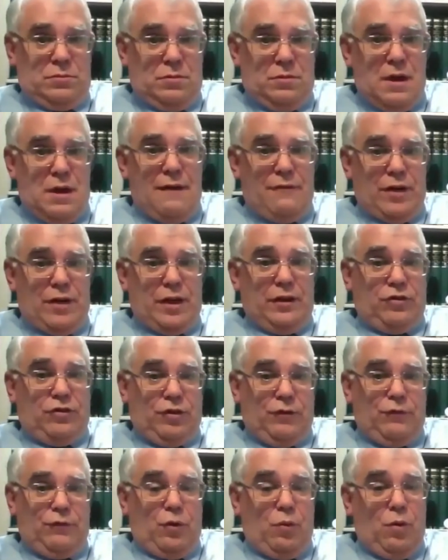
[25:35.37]
evidence,
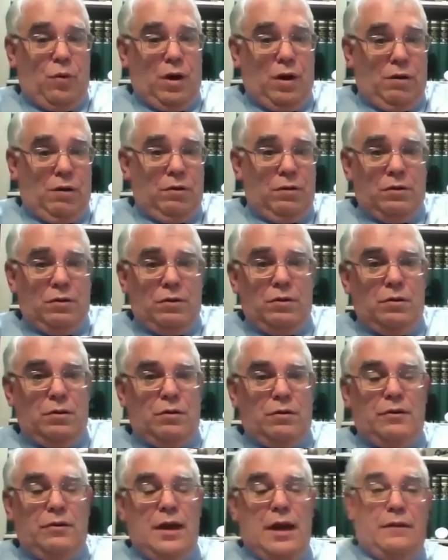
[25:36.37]
if you will,
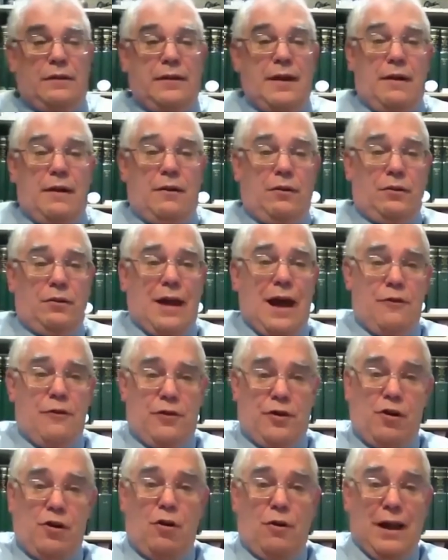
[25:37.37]
that'll allow you
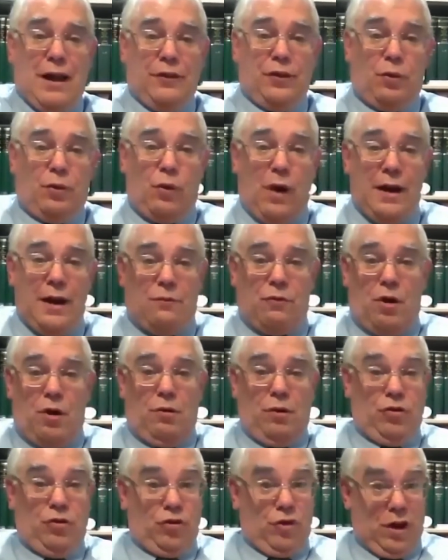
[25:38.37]
to go down the right
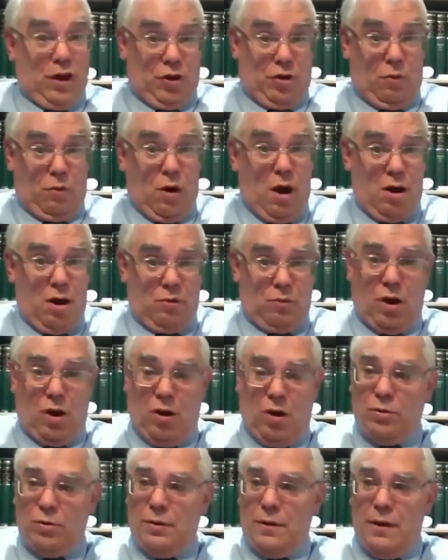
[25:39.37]
road instead of the wrong
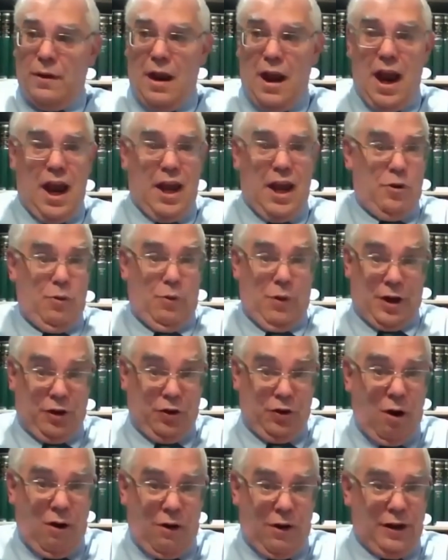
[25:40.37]
road, and you
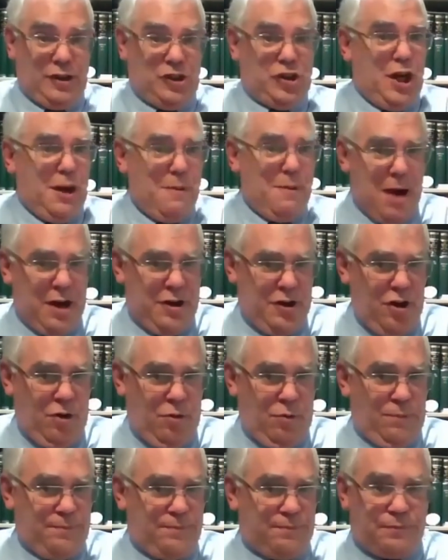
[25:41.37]
ignore it, shame on
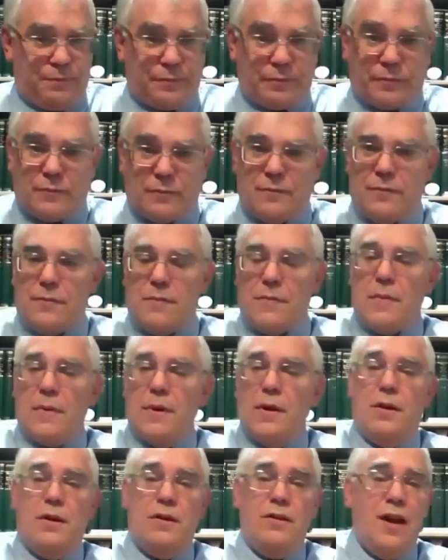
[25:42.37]
you.
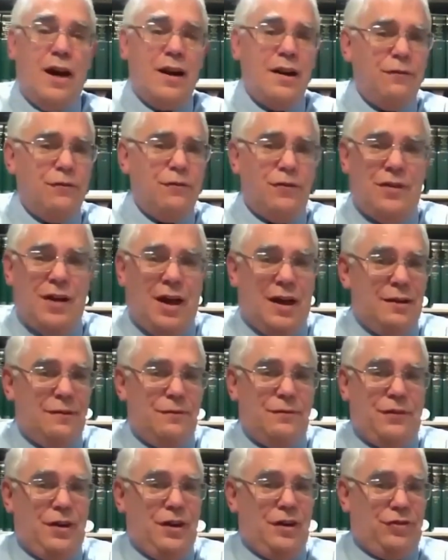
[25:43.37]
None
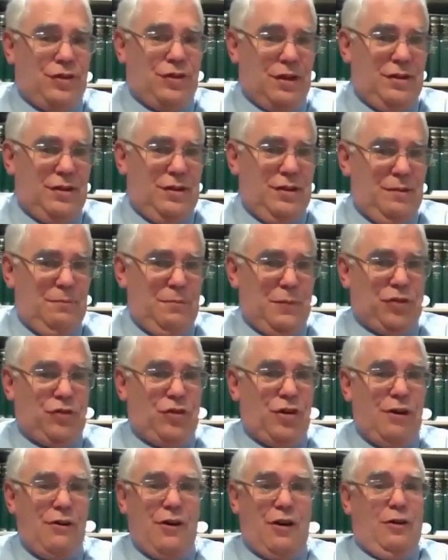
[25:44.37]
of this
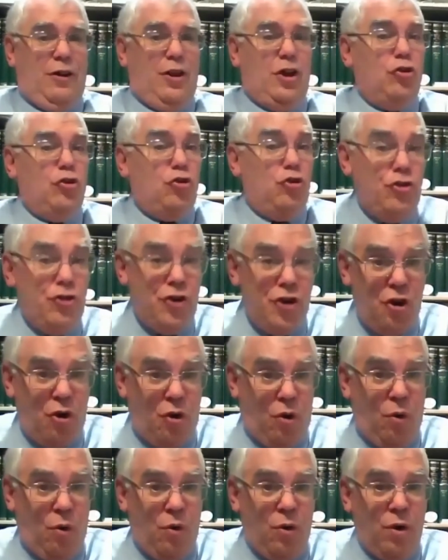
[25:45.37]
material is new.